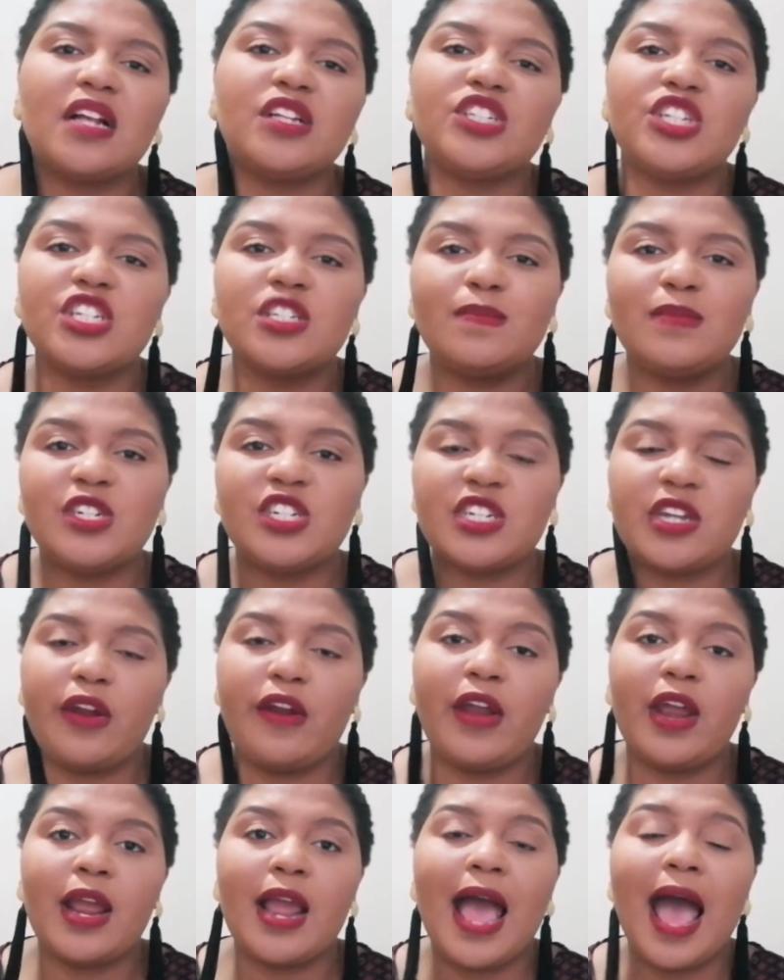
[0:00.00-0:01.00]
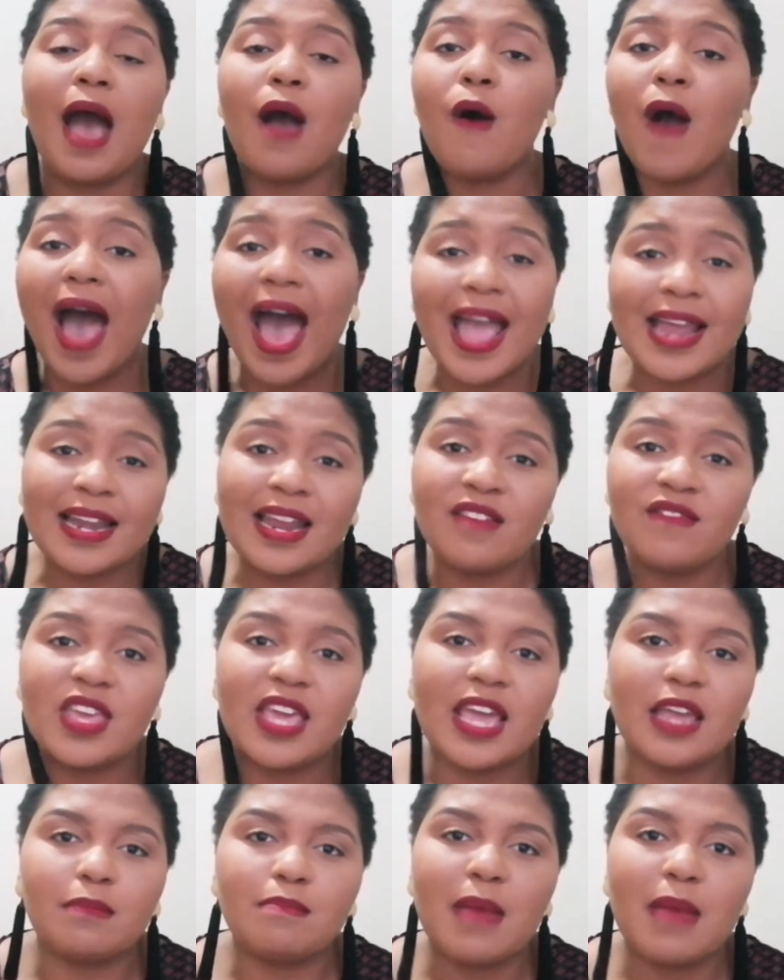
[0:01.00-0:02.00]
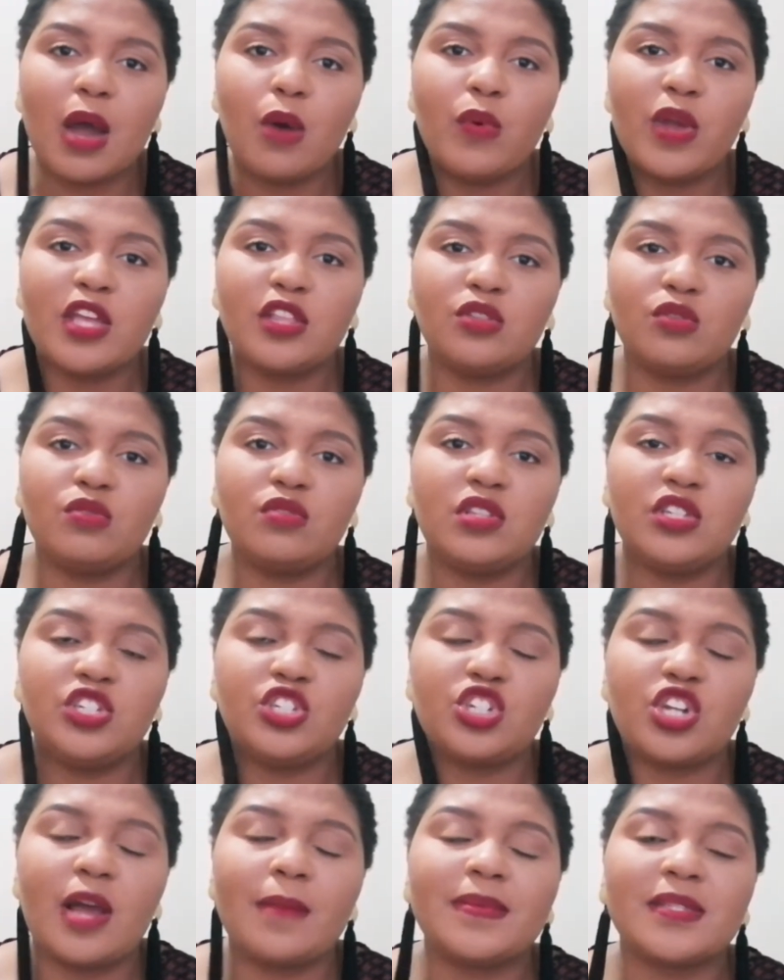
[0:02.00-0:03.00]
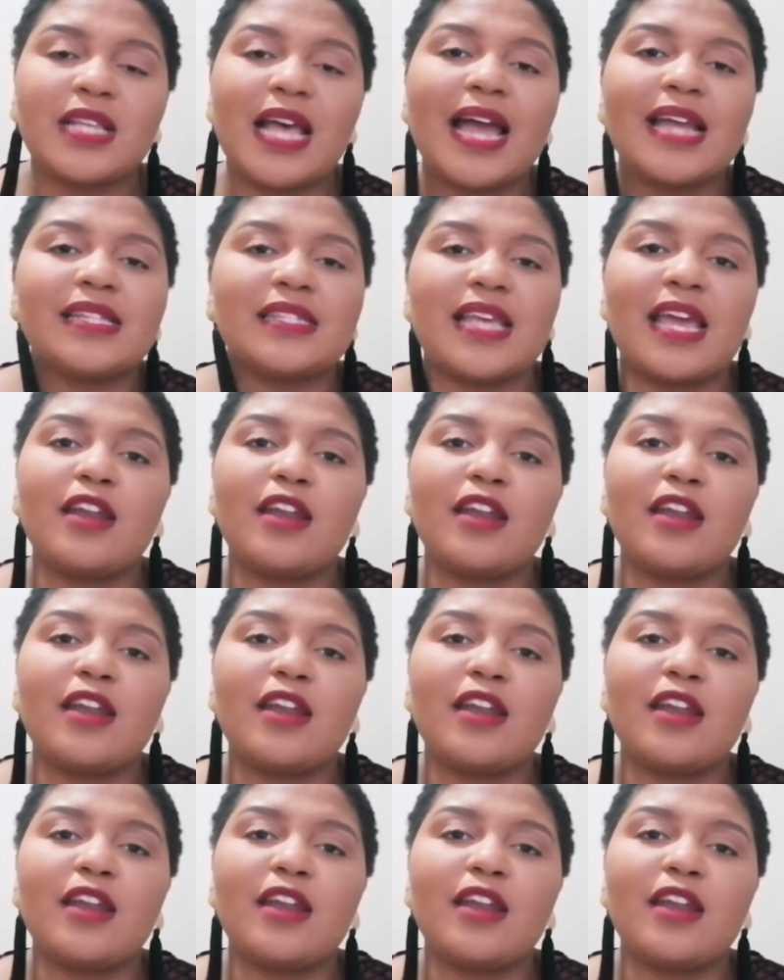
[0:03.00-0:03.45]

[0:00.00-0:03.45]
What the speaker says: I'll just be sharing how I navigate my way through these job sites,